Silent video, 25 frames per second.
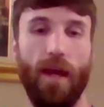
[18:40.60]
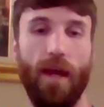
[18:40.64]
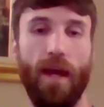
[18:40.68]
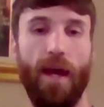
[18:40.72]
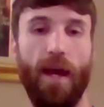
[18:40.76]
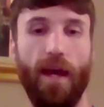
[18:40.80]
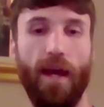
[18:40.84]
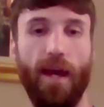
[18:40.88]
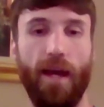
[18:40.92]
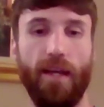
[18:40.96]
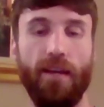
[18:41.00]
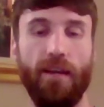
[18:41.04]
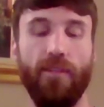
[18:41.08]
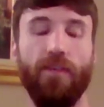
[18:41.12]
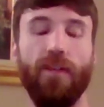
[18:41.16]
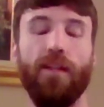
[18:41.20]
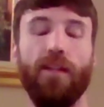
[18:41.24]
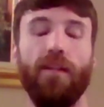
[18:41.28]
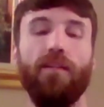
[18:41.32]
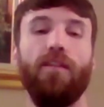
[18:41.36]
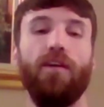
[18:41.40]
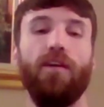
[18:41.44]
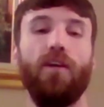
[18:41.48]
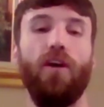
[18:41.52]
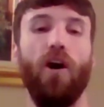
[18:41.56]
Uh,
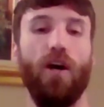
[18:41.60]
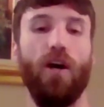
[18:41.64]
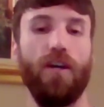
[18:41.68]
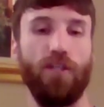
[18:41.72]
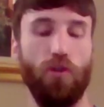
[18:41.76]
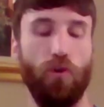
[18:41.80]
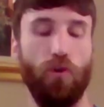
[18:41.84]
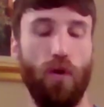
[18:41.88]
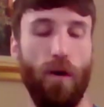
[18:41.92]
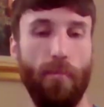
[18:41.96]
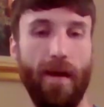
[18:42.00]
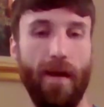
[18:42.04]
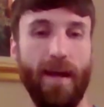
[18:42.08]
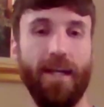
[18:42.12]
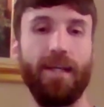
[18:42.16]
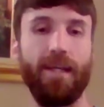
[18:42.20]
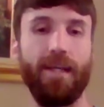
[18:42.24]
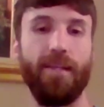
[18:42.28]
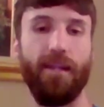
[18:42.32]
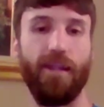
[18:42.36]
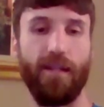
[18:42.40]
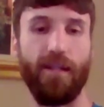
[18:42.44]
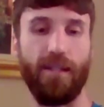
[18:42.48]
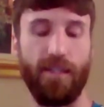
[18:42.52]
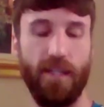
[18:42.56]
even the guys who are
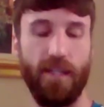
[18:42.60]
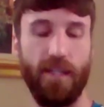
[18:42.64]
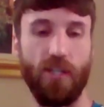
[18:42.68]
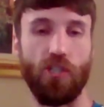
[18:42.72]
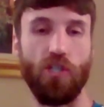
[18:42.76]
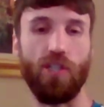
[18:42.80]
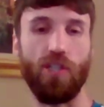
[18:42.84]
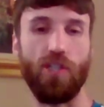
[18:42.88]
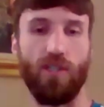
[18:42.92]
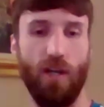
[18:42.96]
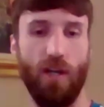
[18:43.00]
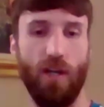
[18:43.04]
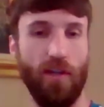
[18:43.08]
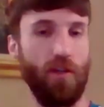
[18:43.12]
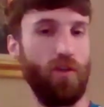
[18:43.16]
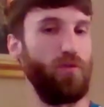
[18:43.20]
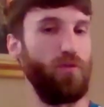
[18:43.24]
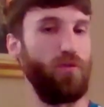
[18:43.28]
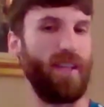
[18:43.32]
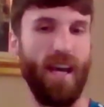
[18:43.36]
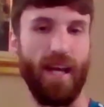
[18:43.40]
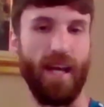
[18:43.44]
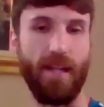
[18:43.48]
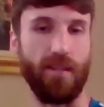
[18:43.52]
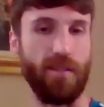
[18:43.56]
making the decisions on
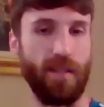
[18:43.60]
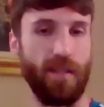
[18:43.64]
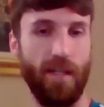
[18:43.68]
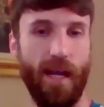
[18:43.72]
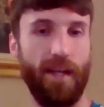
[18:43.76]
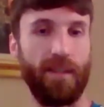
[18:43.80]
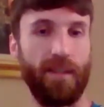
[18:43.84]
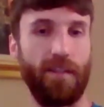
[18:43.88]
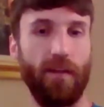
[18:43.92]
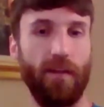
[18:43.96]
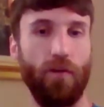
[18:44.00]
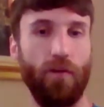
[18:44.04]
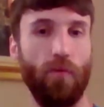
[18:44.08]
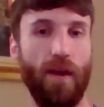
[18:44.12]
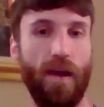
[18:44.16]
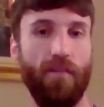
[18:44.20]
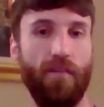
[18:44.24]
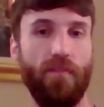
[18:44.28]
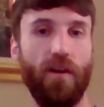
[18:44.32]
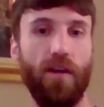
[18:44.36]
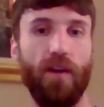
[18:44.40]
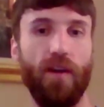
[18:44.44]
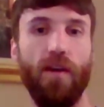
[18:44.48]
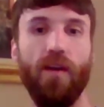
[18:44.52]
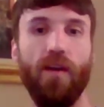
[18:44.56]
who's getting selected or
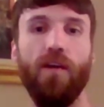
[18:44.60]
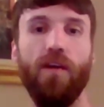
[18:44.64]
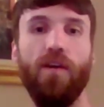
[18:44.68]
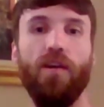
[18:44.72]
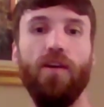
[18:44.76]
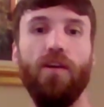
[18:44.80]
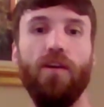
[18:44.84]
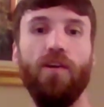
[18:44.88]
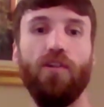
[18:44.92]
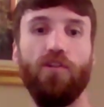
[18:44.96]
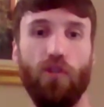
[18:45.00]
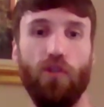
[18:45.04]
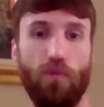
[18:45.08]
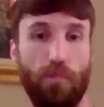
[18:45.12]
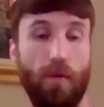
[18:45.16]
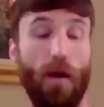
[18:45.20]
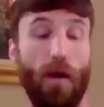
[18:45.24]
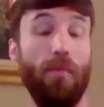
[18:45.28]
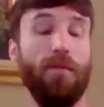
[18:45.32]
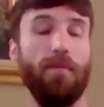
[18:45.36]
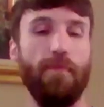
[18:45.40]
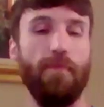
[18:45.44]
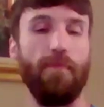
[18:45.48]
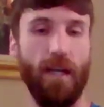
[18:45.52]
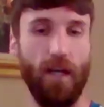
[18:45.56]
whatever should
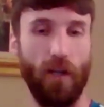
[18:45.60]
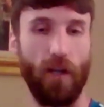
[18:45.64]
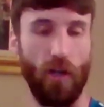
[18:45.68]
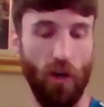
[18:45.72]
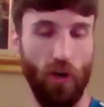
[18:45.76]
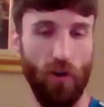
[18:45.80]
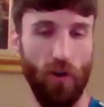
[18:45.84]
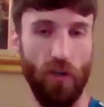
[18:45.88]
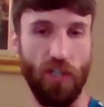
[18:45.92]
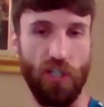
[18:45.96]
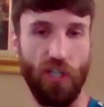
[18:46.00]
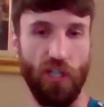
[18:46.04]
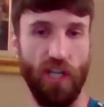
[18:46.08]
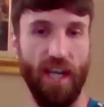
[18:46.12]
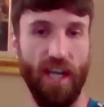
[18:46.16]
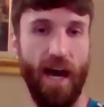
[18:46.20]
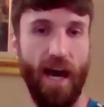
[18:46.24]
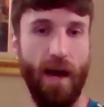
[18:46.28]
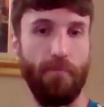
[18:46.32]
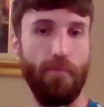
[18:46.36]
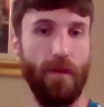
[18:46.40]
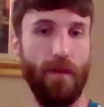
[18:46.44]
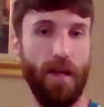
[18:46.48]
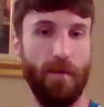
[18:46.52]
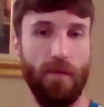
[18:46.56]
probably be encouraging
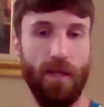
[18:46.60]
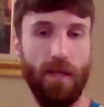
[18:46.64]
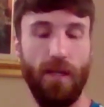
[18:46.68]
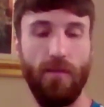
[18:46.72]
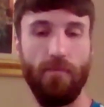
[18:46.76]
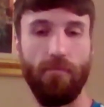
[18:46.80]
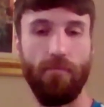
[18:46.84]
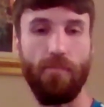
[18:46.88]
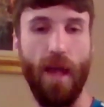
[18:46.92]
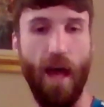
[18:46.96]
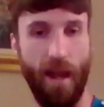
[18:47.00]
that, maybe,